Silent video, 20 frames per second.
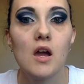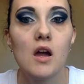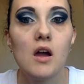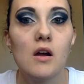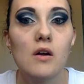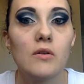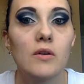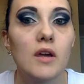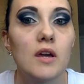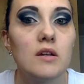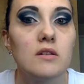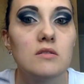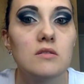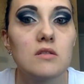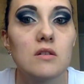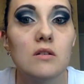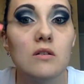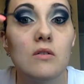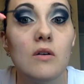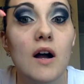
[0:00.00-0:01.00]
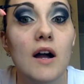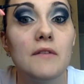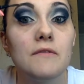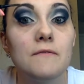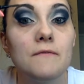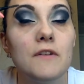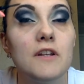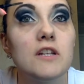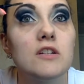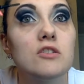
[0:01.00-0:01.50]
Okay, so I
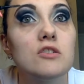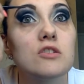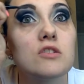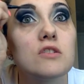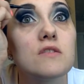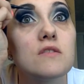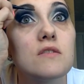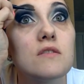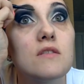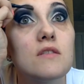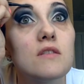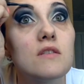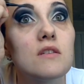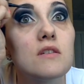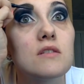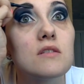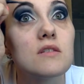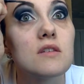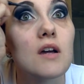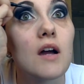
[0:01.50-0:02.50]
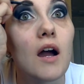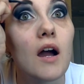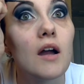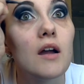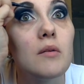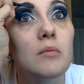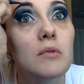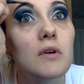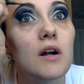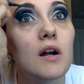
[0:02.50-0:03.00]
finished this
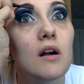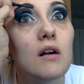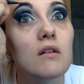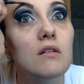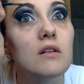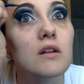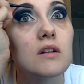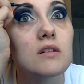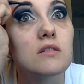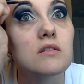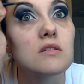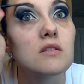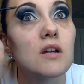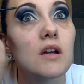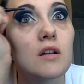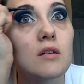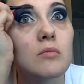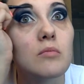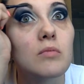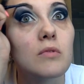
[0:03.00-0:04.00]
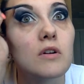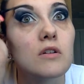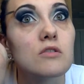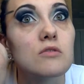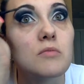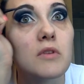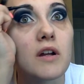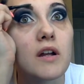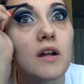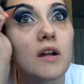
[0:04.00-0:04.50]
eyebrow and I just kind of brush
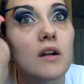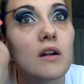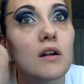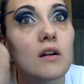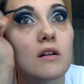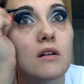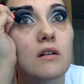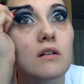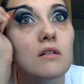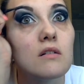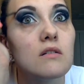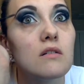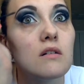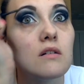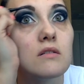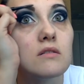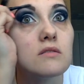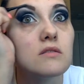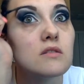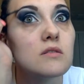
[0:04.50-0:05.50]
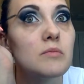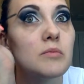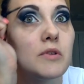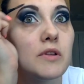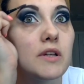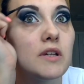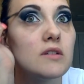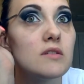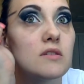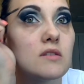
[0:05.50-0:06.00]
my hair all into
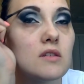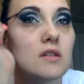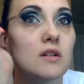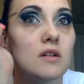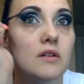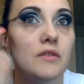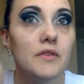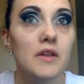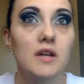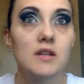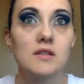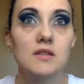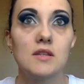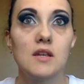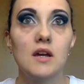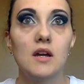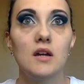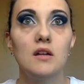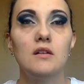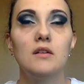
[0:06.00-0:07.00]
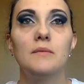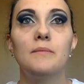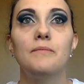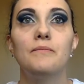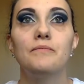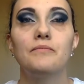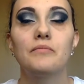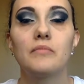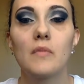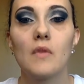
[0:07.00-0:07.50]
place there on that side.
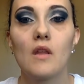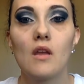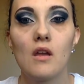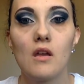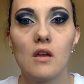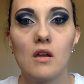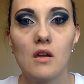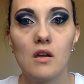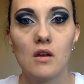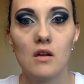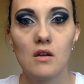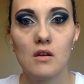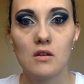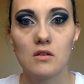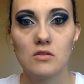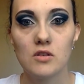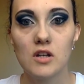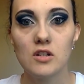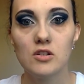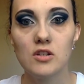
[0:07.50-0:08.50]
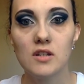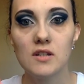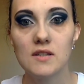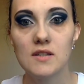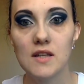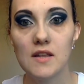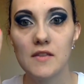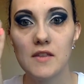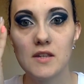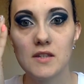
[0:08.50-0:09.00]
So as you can
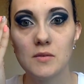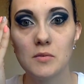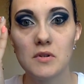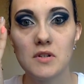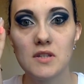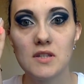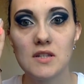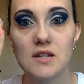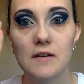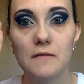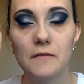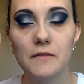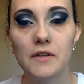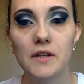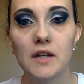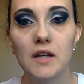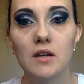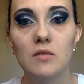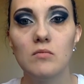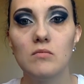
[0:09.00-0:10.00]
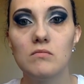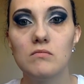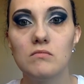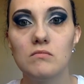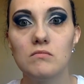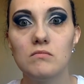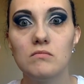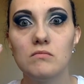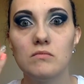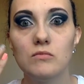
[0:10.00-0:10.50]
see, this one is definitely
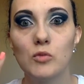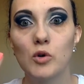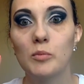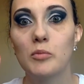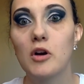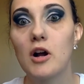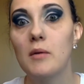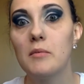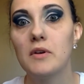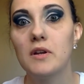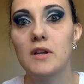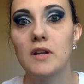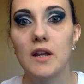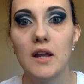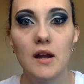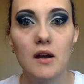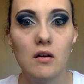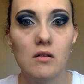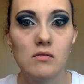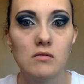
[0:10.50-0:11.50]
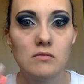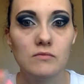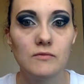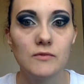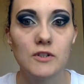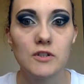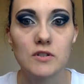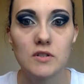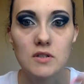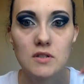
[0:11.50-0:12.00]
more prominent now
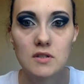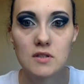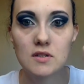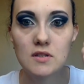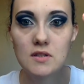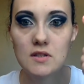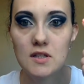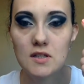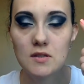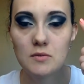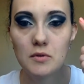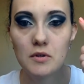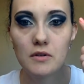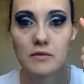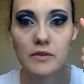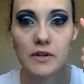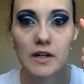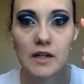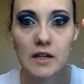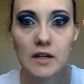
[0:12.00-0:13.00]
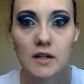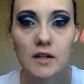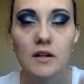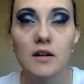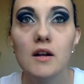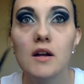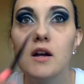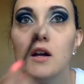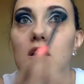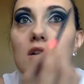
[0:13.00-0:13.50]
versus this one over
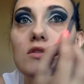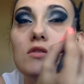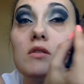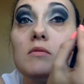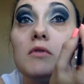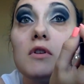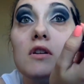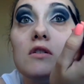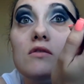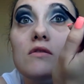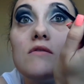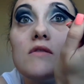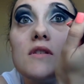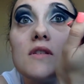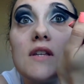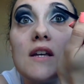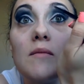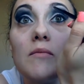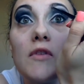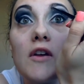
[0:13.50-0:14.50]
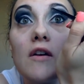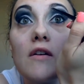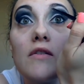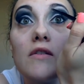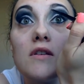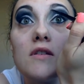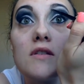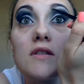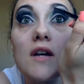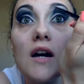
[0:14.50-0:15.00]
here. So I'm going to do the same thing on
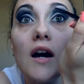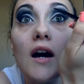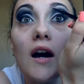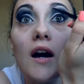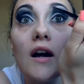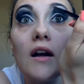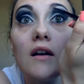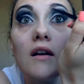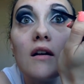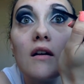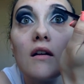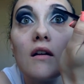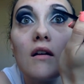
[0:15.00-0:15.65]
this side.